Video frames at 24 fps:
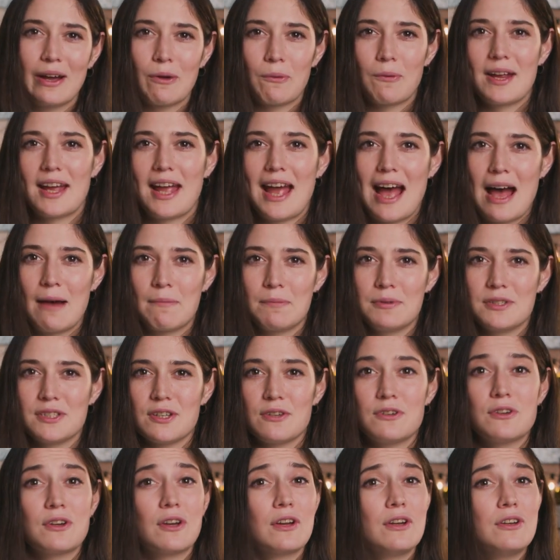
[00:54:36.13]
recap so
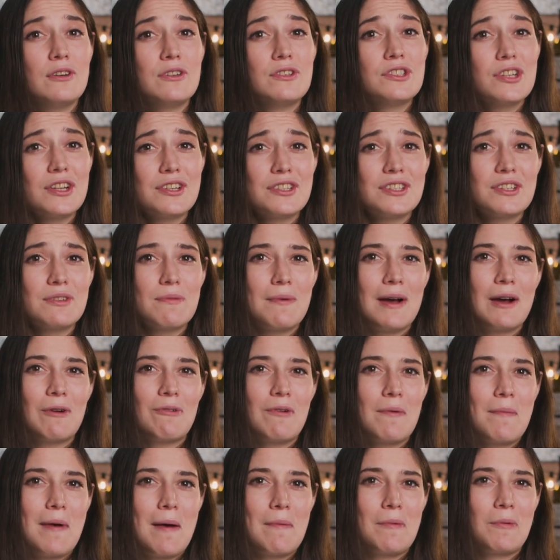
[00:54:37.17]
you can just about
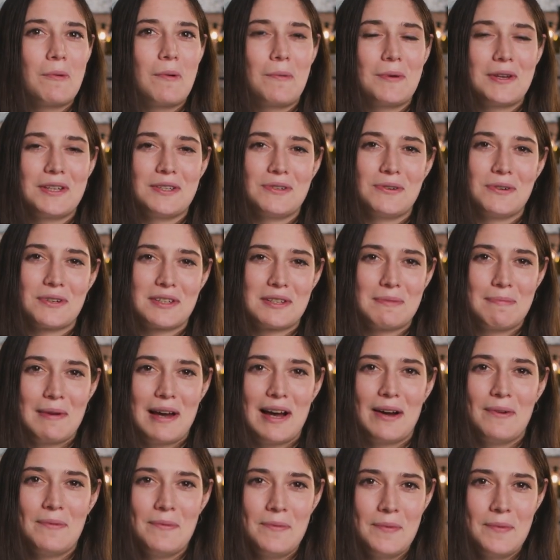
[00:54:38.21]
remember what we talked about.